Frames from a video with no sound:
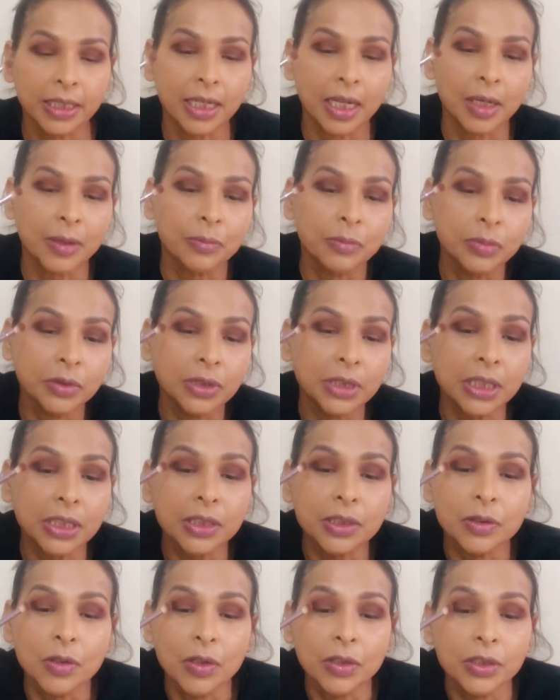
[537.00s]
I'm
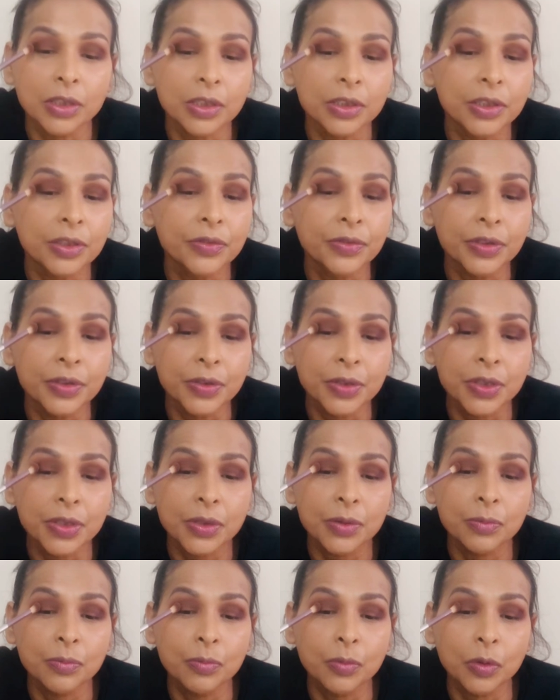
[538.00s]
just going to diffuse
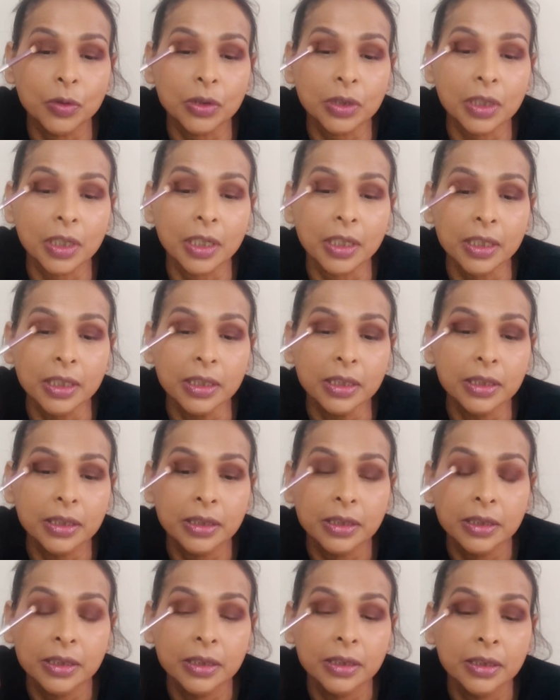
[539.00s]
both color.
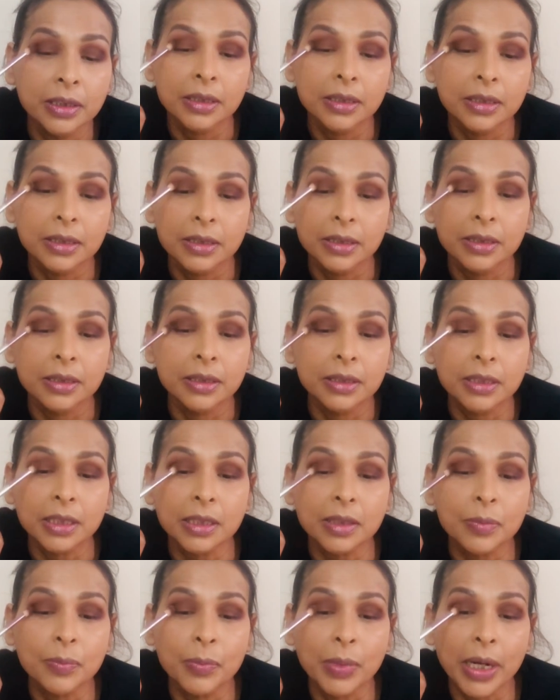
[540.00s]

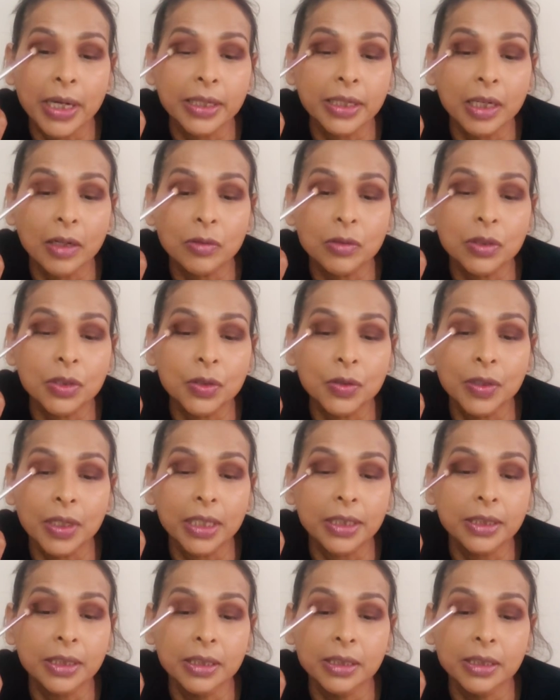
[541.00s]
Just blend out together